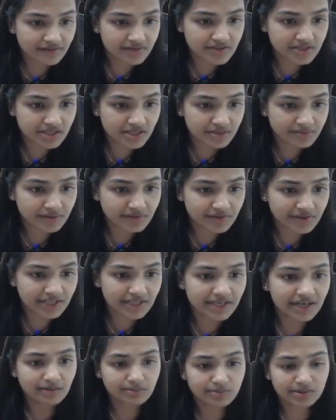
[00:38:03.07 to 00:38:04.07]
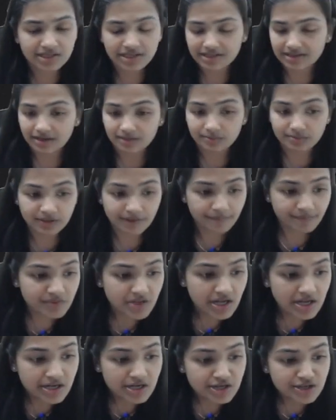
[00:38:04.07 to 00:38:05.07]
study between the carbon and carbon.
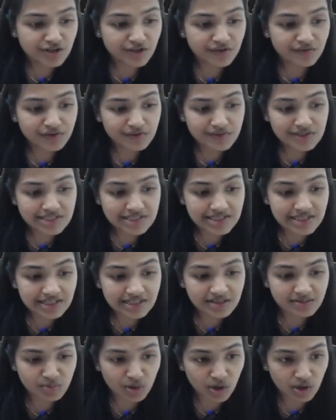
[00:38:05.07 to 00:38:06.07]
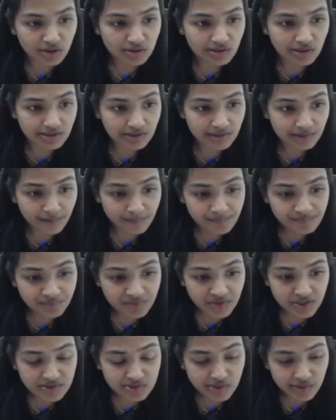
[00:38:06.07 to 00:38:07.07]
So if you will see the bond order,
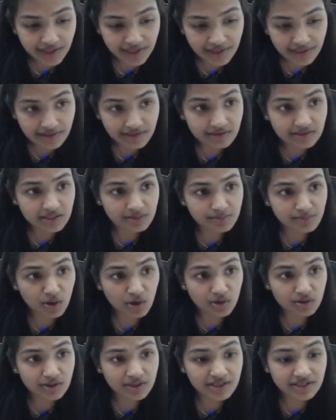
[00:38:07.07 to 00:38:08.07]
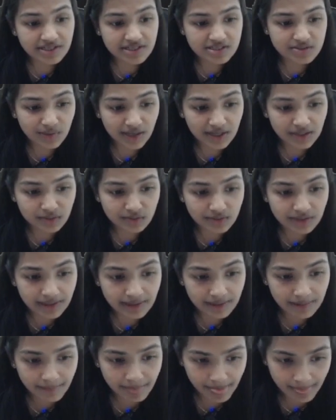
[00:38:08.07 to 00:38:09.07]
so here the bond order is 1
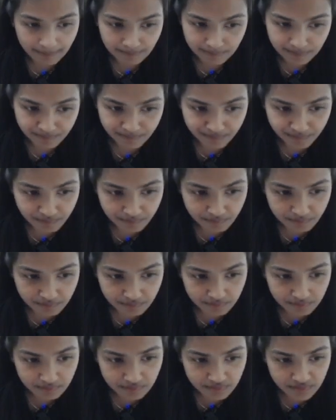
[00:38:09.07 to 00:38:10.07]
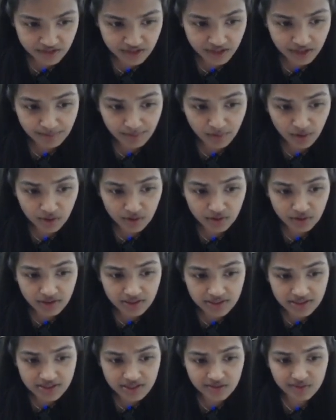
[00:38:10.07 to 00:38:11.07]
only. The bond order
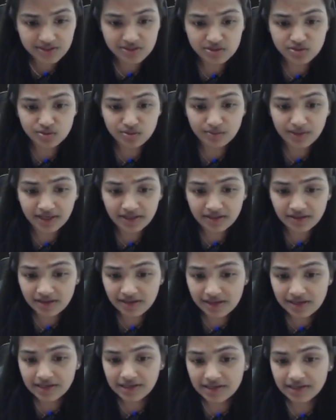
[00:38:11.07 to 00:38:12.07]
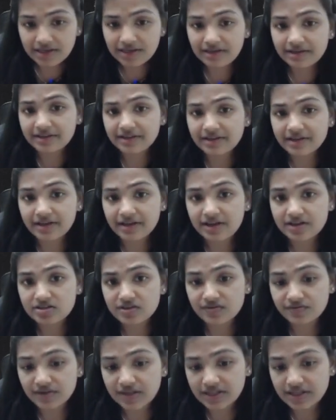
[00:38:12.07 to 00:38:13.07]
is equals to 1. Here in the case
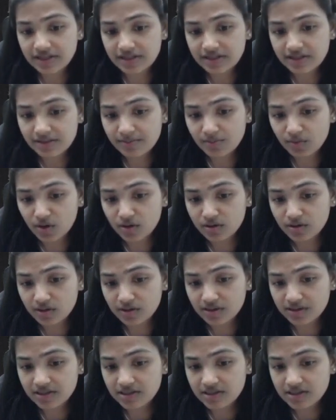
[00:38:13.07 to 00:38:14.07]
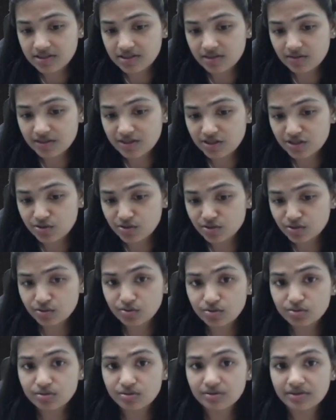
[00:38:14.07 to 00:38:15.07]
of ethene, the bond order is equals to
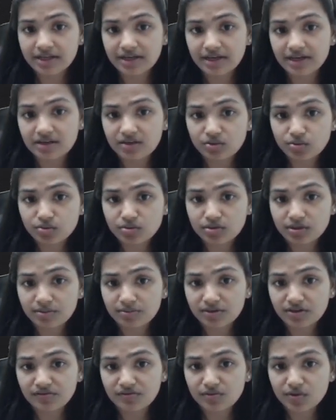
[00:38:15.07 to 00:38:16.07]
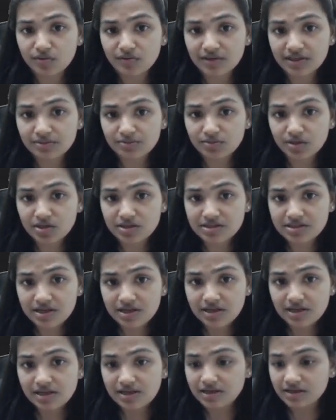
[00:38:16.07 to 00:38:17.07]
2. There are 2 number of covalent bonds.
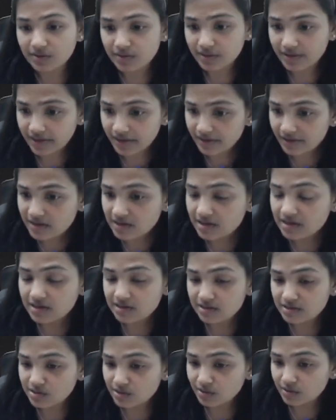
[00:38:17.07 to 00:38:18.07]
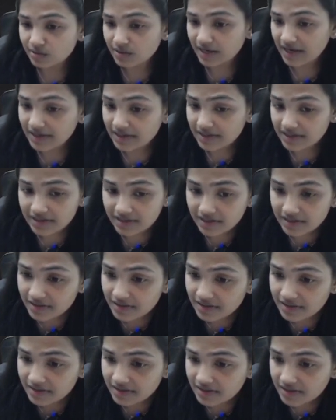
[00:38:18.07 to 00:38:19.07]
Okay, so and
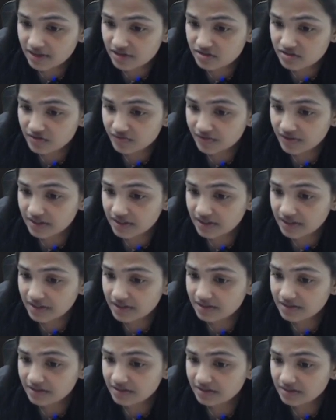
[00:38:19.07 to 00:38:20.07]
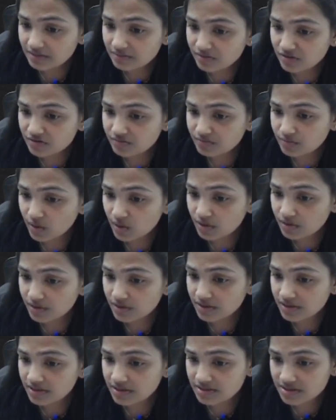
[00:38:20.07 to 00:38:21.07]
here in the case of ethene, the number of bond
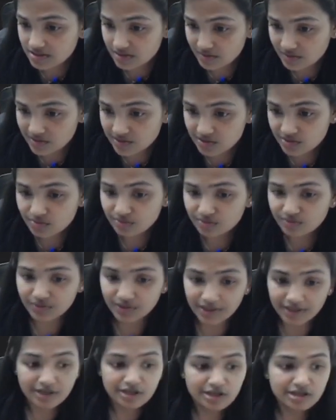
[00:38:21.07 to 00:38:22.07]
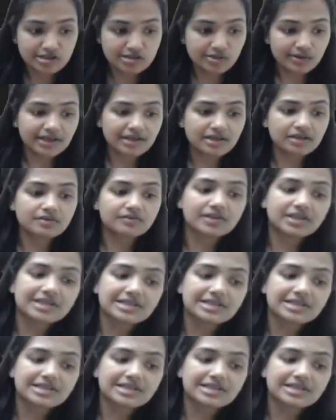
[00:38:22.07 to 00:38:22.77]
order is equals to 3. So here we can